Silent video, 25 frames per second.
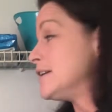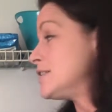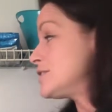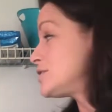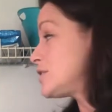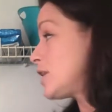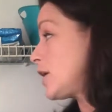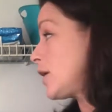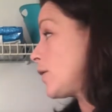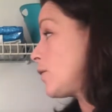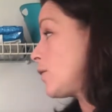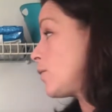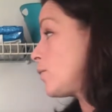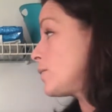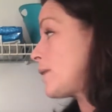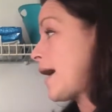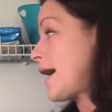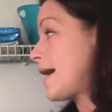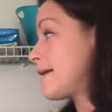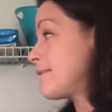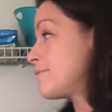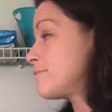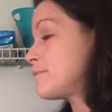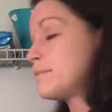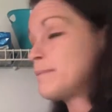So
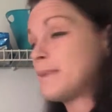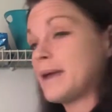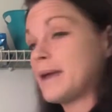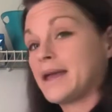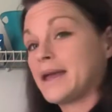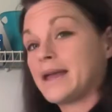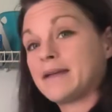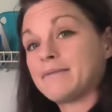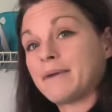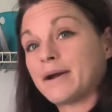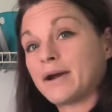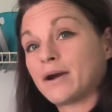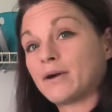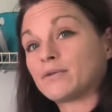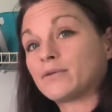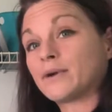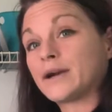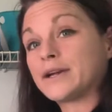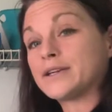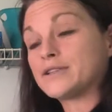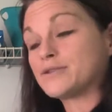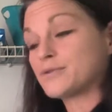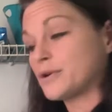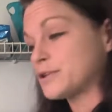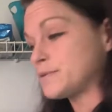I've been making my own
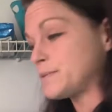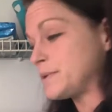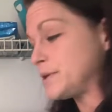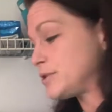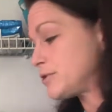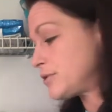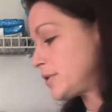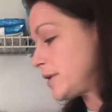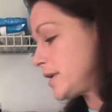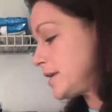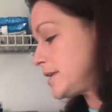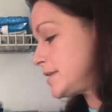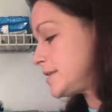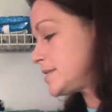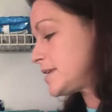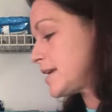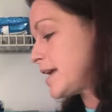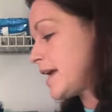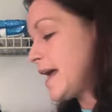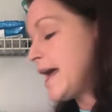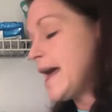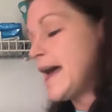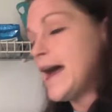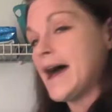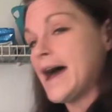Rice Krispie treats.
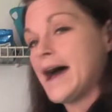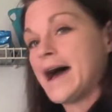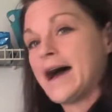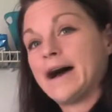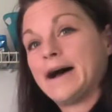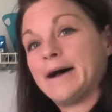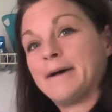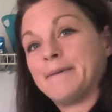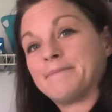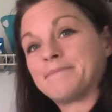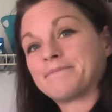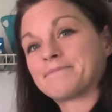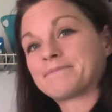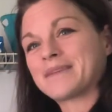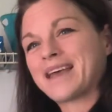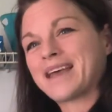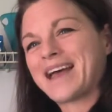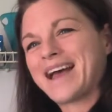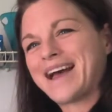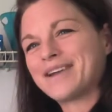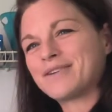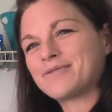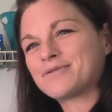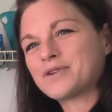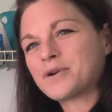
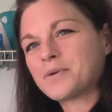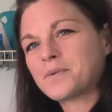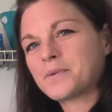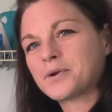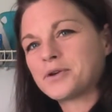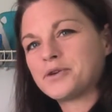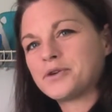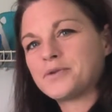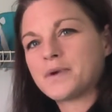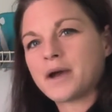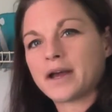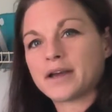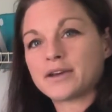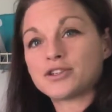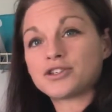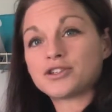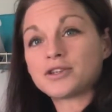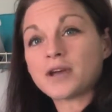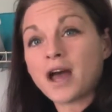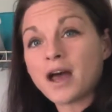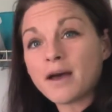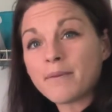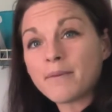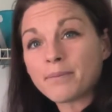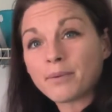I don't know where you guys
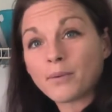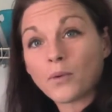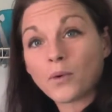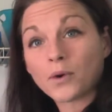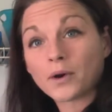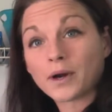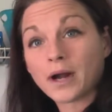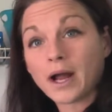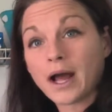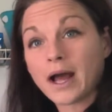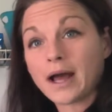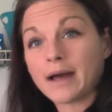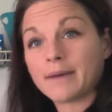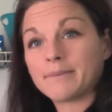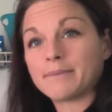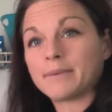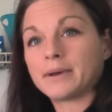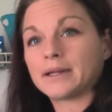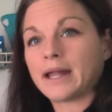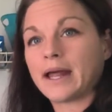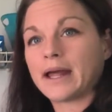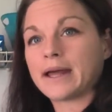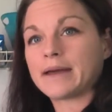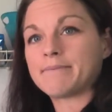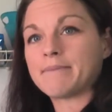shop or not,
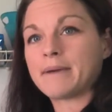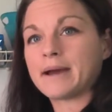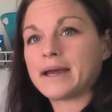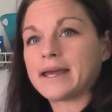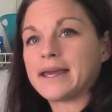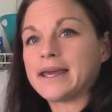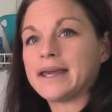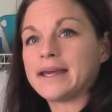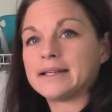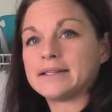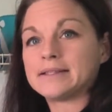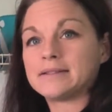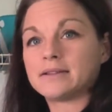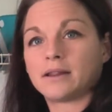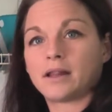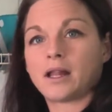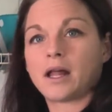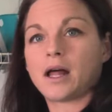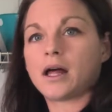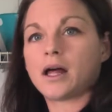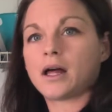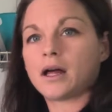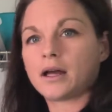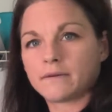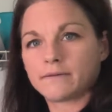but like my kids
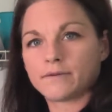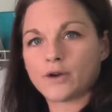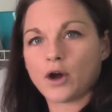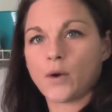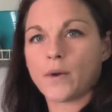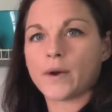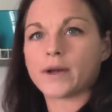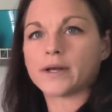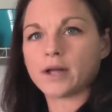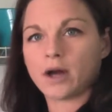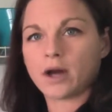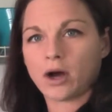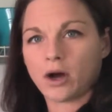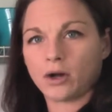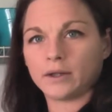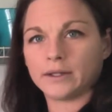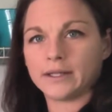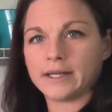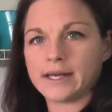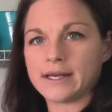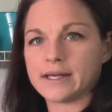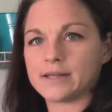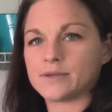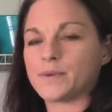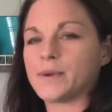love going to
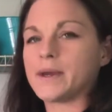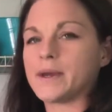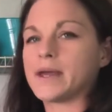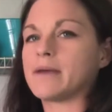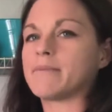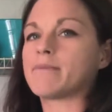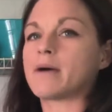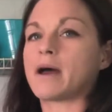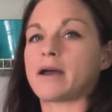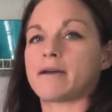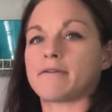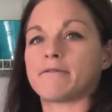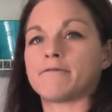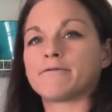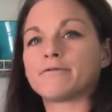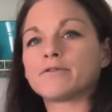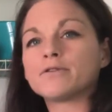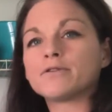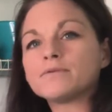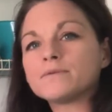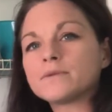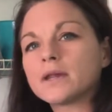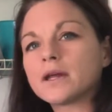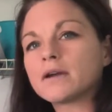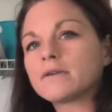Aldi's. We can buy
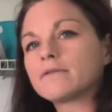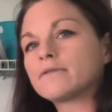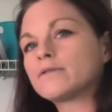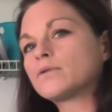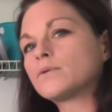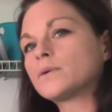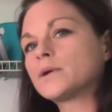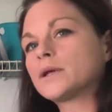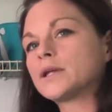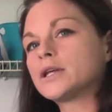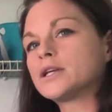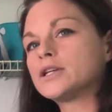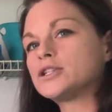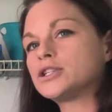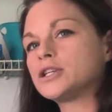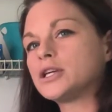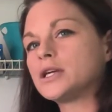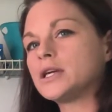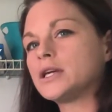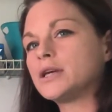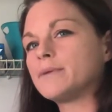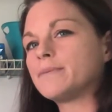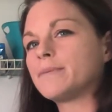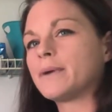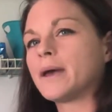fruit there for really
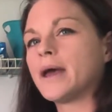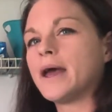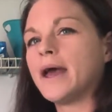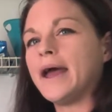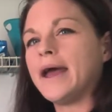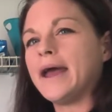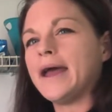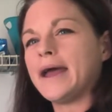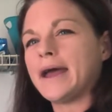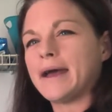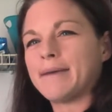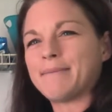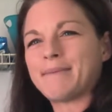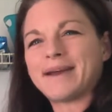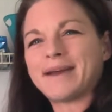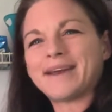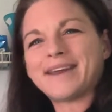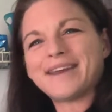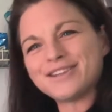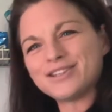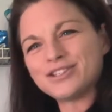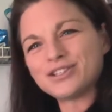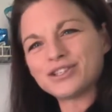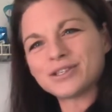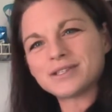cheap, and my
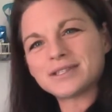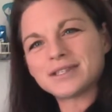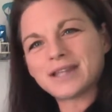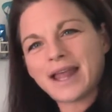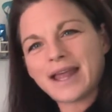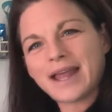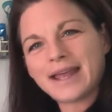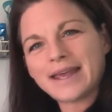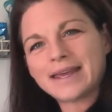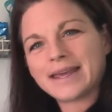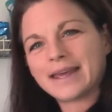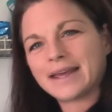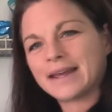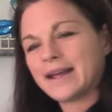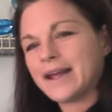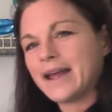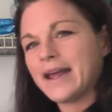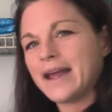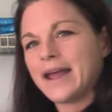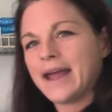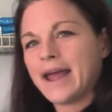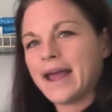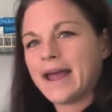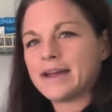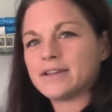kids just like it.
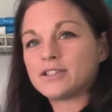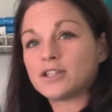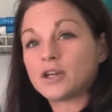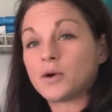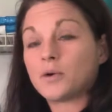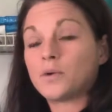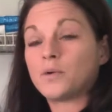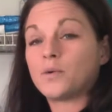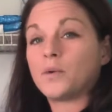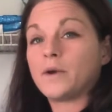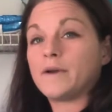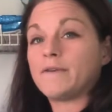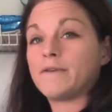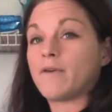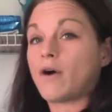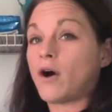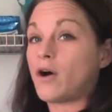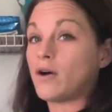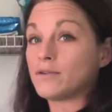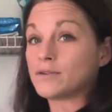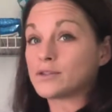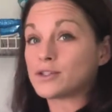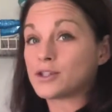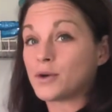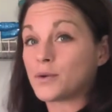And so we've
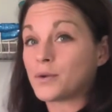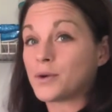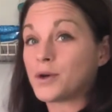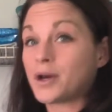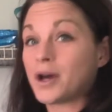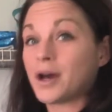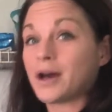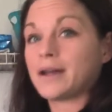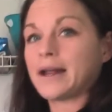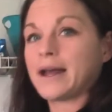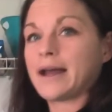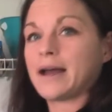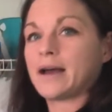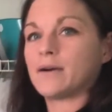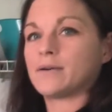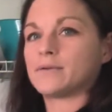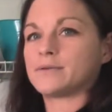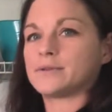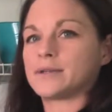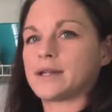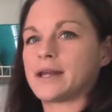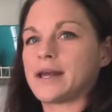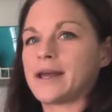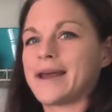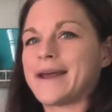also cut
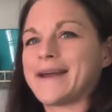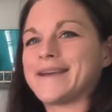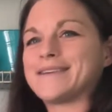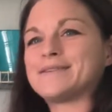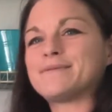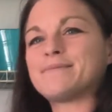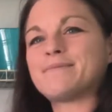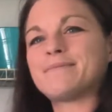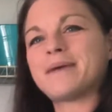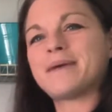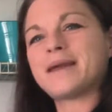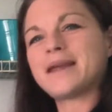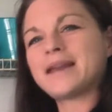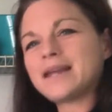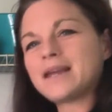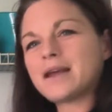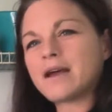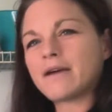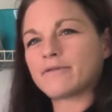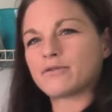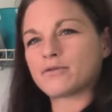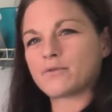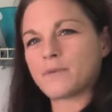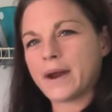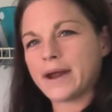out as many
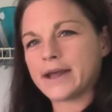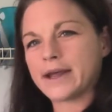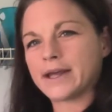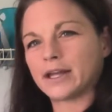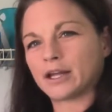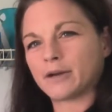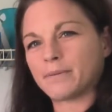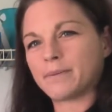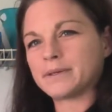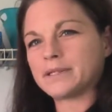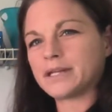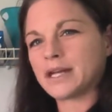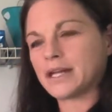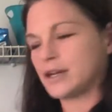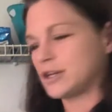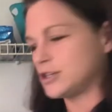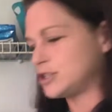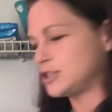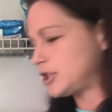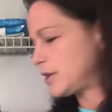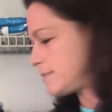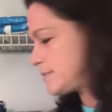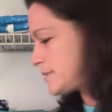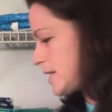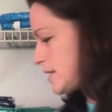of the regular potato
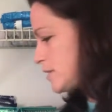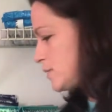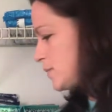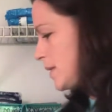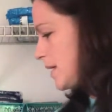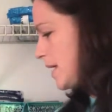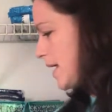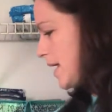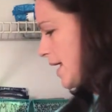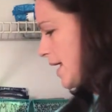chips as we